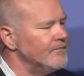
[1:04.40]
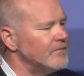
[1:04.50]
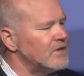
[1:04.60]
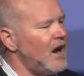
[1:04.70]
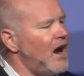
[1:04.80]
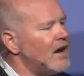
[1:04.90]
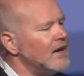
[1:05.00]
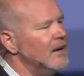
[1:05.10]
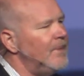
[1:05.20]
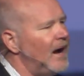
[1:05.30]
talk
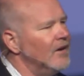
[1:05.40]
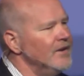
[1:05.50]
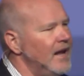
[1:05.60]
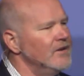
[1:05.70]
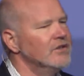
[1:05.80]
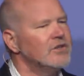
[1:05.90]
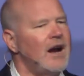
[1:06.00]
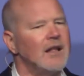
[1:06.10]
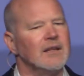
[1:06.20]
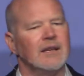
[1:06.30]
about net
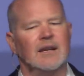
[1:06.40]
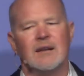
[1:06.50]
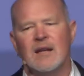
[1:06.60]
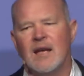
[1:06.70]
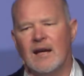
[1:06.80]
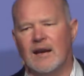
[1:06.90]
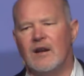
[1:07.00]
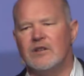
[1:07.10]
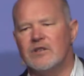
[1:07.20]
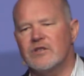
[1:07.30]
neutrality. And I know
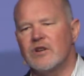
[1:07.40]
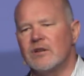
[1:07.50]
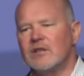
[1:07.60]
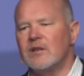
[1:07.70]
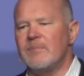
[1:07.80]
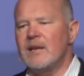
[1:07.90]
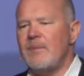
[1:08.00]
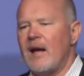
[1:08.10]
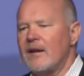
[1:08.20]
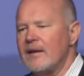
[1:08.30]
you just heard a little bit
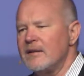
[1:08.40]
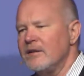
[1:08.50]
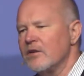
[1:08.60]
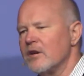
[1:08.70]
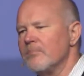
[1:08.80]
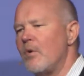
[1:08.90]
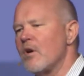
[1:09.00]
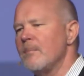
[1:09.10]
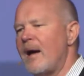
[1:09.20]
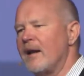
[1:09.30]
about it. You heard
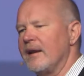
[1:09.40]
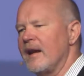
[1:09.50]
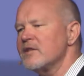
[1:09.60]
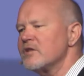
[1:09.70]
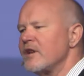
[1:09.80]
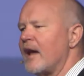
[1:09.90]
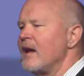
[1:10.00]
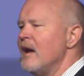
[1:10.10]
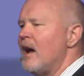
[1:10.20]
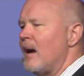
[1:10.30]
more about it yesterday.
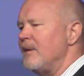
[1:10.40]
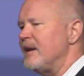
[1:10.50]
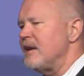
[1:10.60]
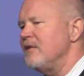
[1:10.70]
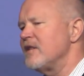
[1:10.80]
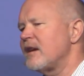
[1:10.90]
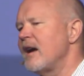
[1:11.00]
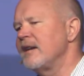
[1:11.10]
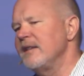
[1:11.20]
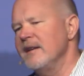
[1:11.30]
I'm going to give you
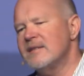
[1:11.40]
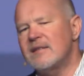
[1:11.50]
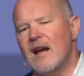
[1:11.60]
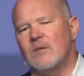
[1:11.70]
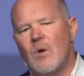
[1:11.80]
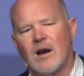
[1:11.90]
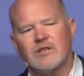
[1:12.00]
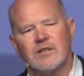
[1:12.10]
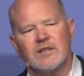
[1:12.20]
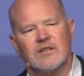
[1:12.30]
the inside
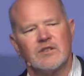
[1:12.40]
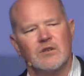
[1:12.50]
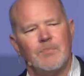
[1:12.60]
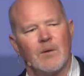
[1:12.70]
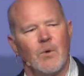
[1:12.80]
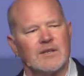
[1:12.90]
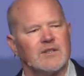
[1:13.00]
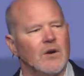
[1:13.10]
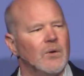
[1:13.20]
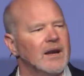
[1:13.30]
Washington scoop on what's
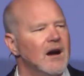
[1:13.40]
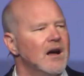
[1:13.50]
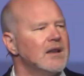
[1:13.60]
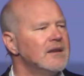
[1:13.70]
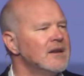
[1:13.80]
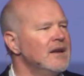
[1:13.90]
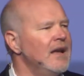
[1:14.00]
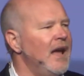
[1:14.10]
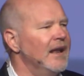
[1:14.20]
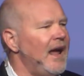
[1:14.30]
going on
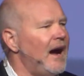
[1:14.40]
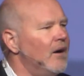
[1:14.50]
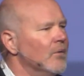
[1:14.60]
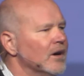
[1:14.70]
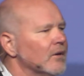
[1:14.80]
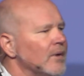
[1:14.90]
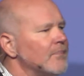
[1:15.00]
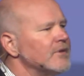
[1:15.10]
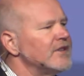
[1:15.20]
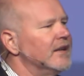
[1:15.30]
and how we're
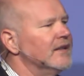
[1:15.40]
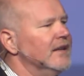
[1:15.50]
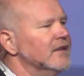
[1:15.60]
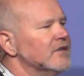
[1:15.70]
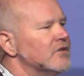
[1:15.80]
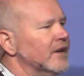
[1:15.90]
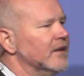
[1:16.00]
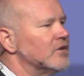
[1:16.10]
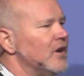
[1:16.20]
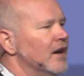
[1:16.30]
representing the industry
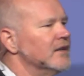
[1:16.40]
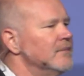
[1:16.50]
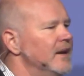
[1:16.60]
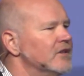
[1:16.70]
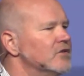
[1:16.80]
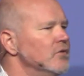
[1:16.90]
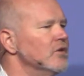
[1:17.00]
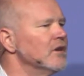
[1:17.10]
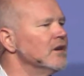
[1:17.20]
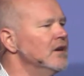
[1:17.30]
and trying to make
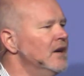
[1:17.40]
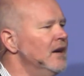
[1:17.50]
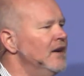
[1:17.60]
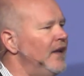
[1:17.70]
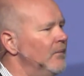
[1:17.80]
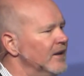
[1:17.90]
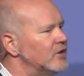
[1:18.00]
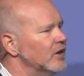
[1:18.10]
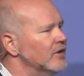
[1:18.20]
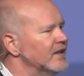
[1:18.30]
sure that we
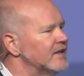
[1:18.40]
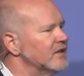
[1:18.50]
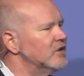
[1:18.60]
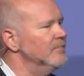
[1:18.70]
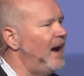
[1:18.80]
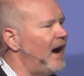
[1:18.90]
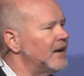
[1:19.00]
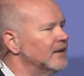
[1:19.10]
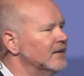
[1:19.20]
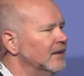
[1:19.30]
turn this issue
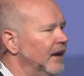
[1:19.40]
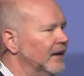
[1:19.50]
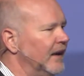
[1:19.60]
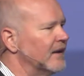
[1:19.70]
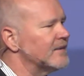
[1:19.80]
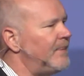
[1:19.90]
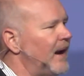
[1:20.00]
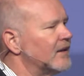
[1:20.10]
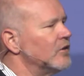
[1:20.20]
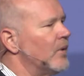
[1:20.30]
back and get us
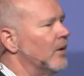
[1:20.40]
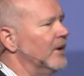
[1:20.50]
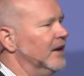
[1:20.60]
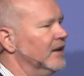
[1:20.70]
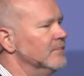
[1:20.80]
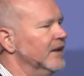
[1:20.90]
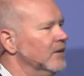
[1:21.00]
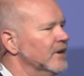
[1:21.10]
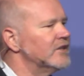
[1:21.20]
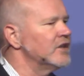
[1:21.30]
back to where we need to be,
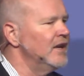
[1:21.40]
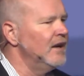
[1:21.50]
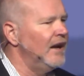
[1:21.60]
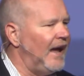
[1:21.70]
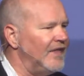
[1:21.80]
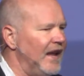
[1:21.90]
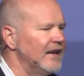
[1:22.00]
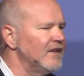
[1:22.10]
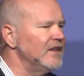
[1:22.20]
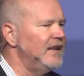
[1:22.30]
which at the
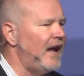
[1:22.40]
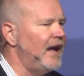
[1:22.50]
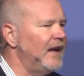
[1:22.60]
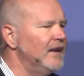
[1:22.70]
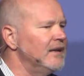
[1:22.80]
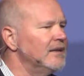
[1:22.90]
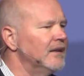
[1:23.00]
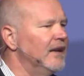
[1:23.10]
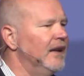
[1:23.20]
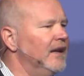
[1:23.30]
end of the day
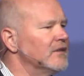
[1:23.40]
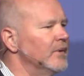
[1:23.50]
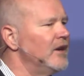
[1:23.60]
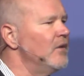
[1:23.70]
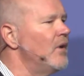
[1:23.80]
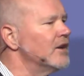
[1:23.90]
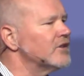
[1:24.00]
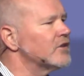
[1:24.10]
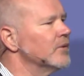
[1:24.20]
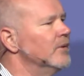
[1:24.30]
is we don't want to
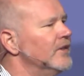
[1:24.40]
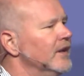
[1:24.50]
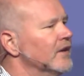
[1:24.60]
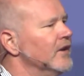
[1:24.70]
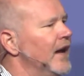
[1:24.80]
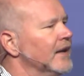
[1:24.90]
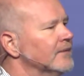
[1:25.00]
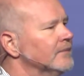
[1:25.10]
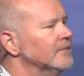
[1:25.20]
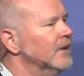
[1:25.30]
screw with the internet.
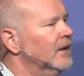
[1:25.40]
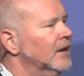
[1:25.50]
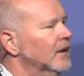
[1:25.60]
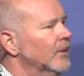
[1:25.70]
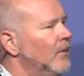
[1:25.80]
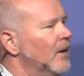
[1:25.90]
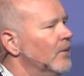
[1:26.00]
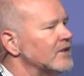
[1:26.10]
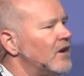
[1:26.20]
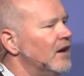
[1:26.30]
We want
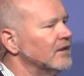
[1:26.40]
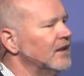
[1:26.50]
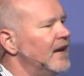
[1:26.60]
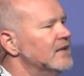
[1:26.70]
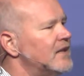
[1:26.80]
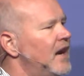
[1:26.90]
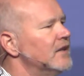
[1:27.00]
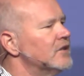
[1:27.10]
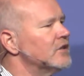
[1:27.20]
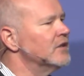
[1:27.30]
what's called a light
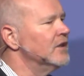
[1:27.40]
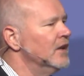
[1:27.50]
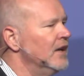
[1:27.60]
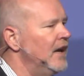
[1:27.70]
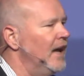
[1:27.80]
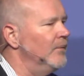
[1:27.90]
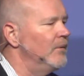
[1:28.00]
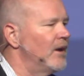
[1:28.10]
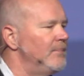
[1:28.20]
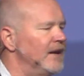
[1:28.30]
touch, and we
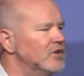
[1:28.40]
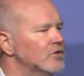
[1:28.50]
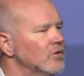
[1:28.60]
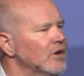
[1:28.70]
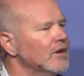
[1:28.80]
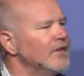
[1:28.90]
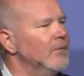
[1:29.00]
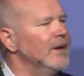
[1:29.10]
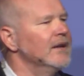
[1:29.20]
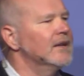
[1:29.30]
want to make sure that
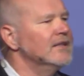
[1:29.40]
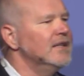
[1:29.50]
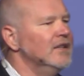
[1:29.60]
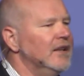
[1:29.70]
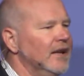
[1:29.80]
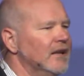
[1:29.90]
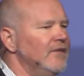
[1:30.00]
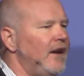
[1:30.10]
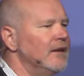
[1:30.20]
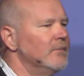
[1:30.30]
we can continue to
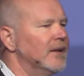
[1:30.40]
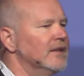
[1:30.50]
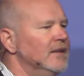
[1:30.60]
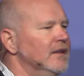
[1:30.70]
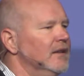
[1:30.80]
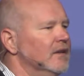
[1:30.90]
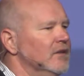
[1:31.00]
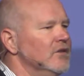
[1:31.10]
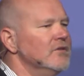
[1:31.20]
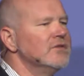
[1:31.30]
innovate and we continue to
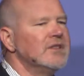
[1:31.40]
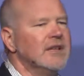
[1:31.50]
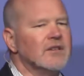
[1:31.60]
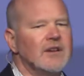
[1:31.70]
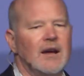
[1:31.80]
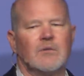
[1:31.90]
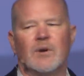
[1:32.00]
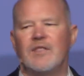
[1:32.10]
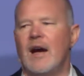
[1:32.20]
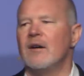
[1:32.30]
use the internet
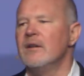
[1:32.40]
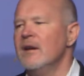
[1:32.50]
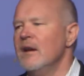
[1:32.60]
without